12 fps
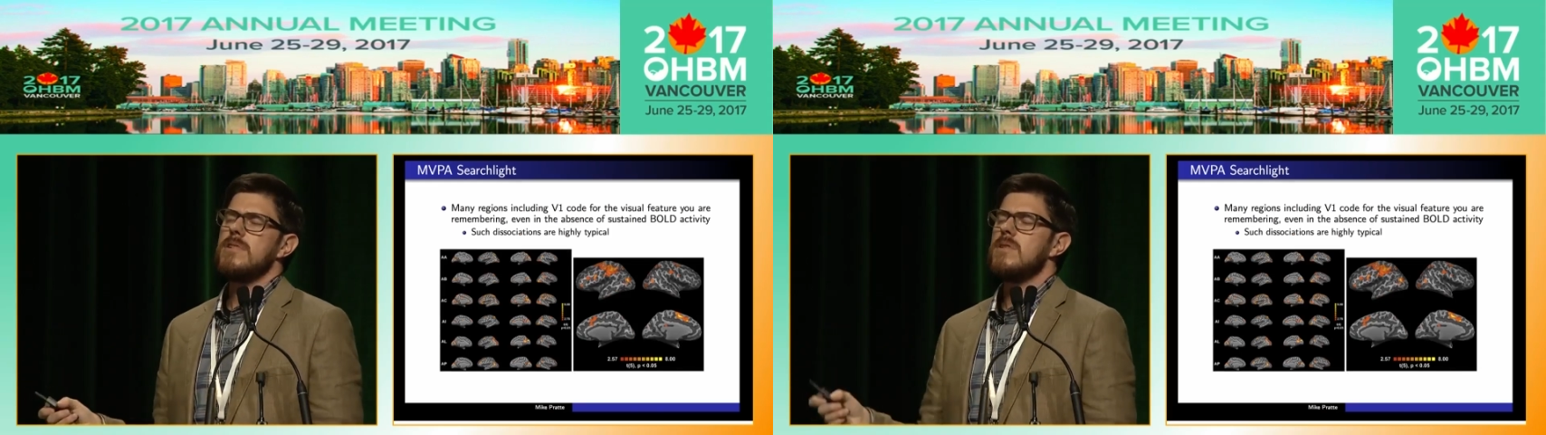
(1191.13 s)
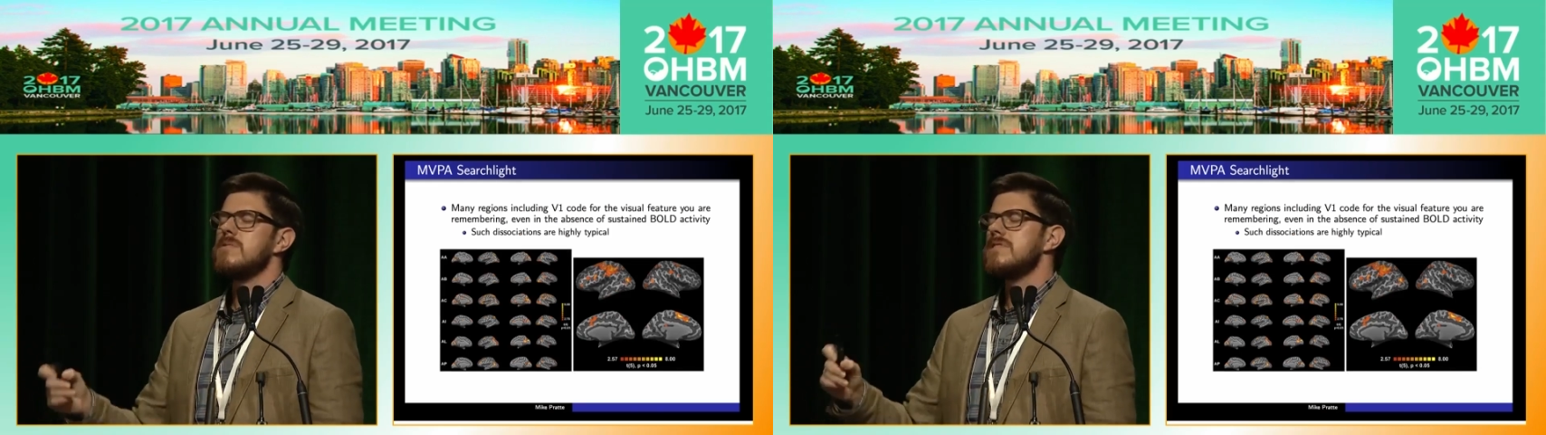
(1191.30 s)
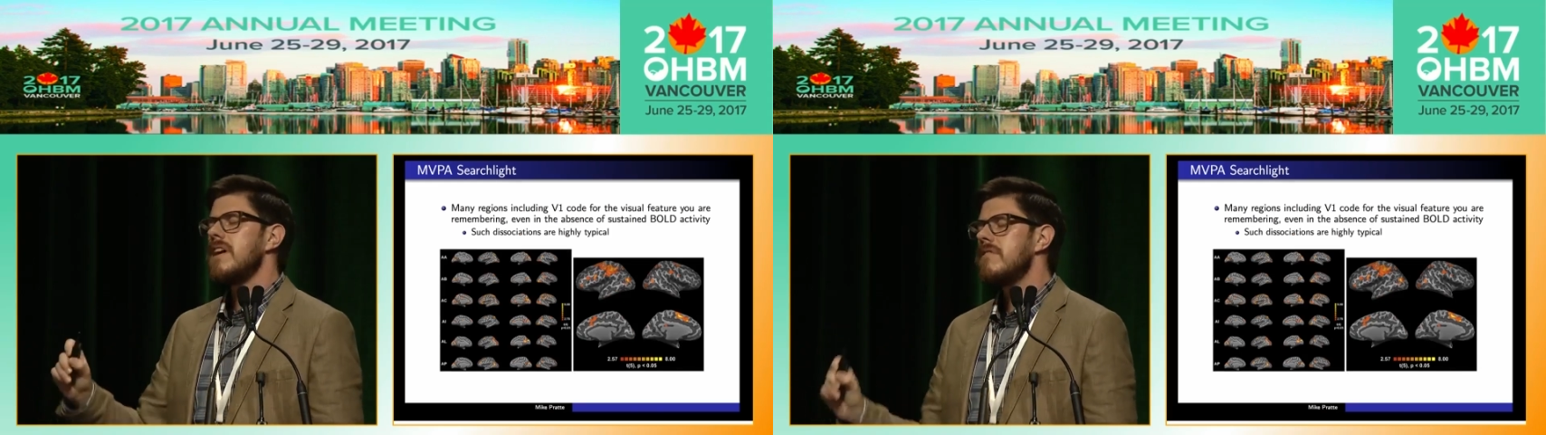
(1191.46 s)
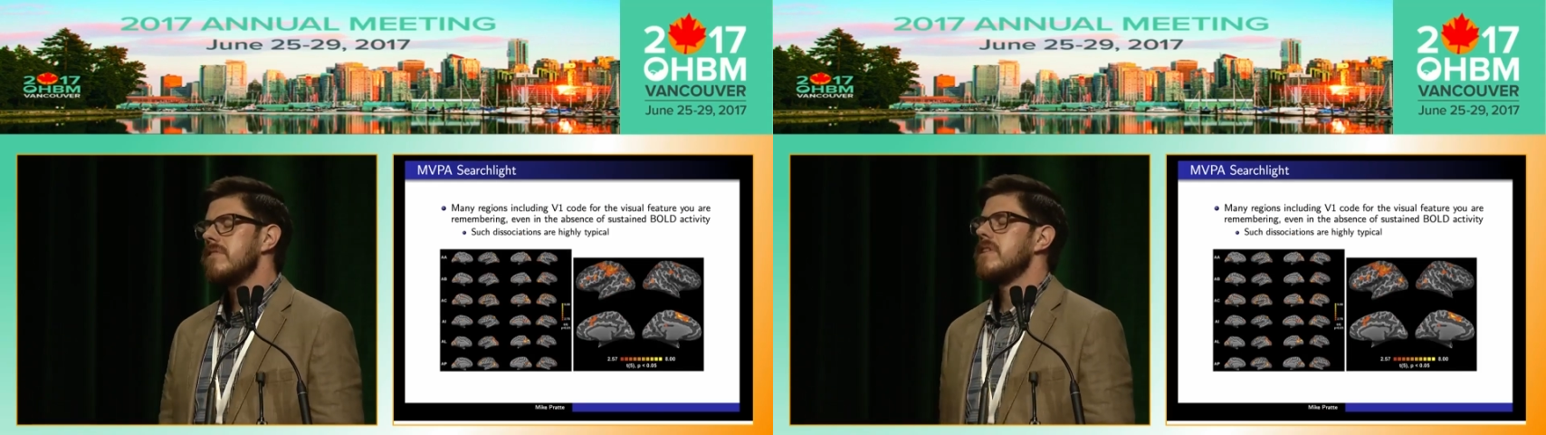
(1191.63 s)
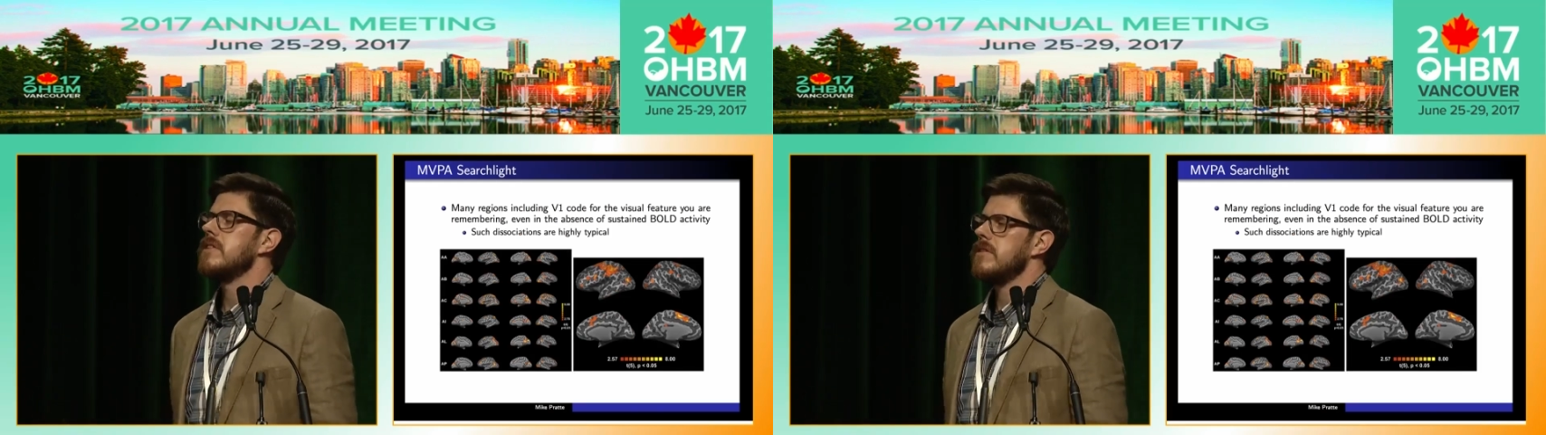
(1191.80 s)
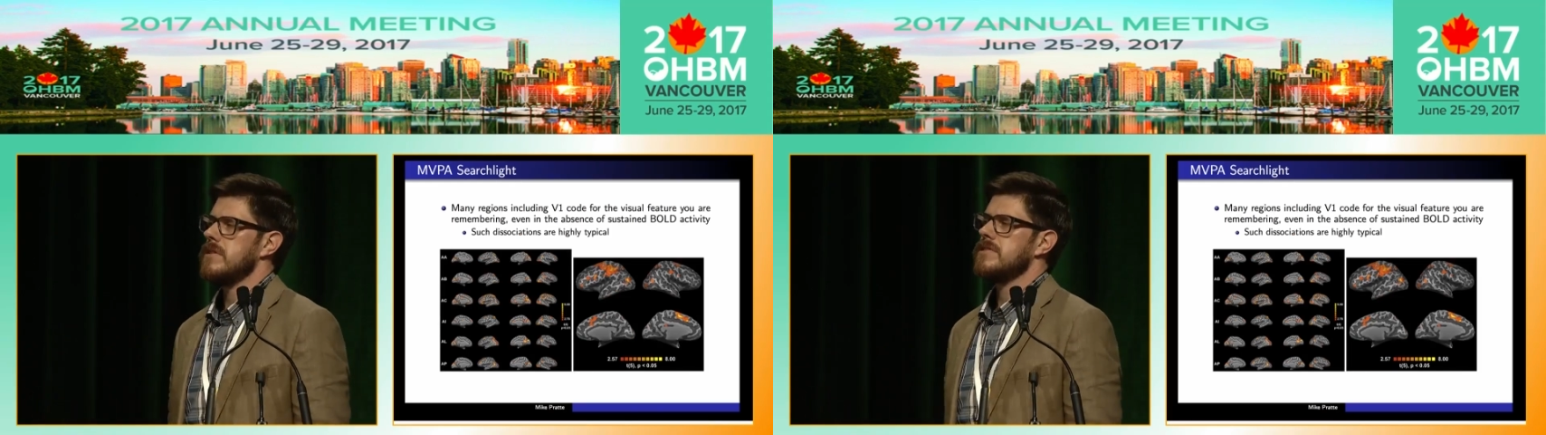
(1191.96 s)
and almost every
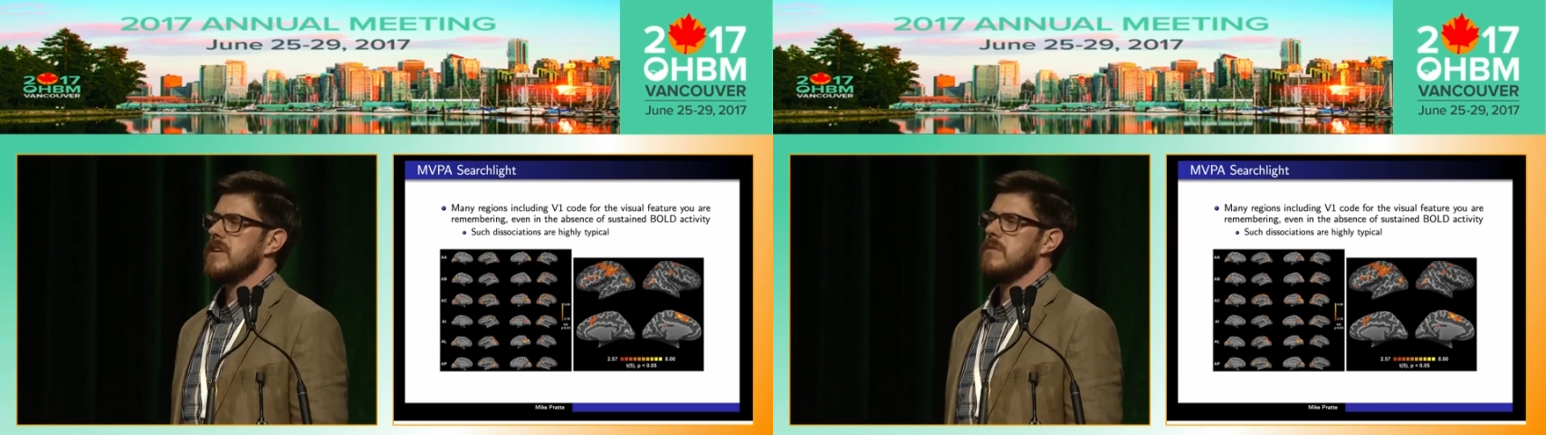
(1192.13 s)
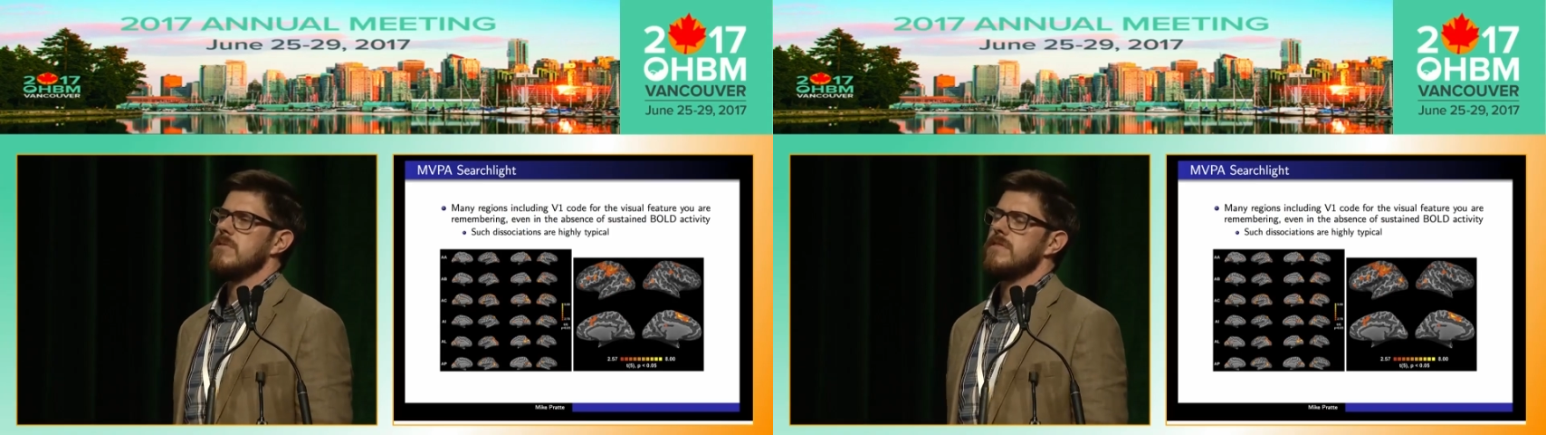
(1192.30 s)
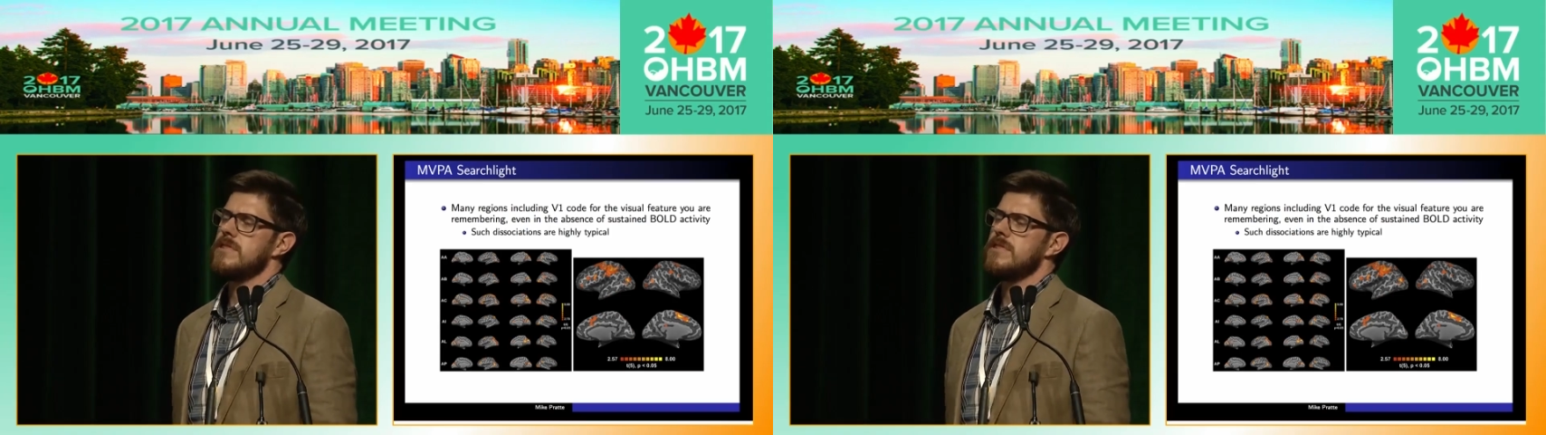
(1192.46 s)
other example